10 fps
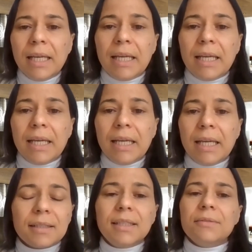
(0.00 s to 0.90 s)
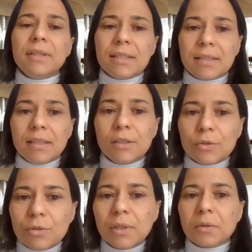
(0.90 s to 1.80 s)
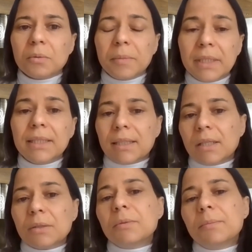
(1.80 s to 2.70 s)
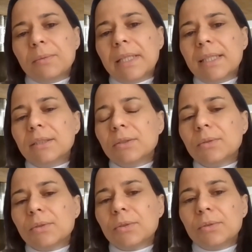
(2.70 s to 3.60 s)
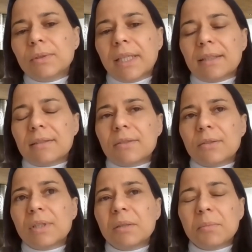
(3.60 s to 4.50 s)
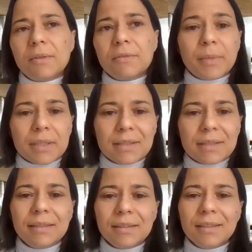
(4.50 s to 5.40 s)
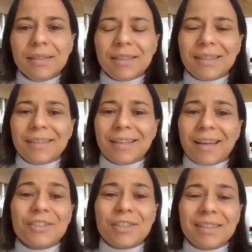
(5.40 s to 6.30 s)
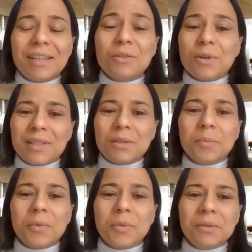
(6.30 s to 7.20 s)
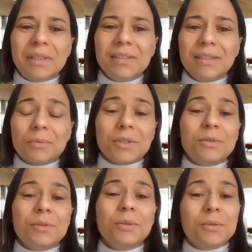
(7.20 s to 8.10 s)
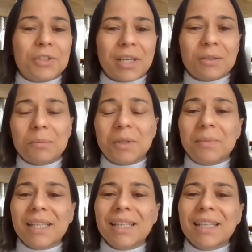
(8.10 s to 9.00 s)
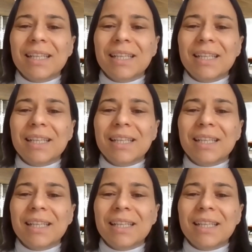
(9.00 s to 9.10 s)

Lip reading: And I start giving the signals to the company that I would be willing to do that. So a couple of months later, actually there was an opportunity that was to go to Czech Republic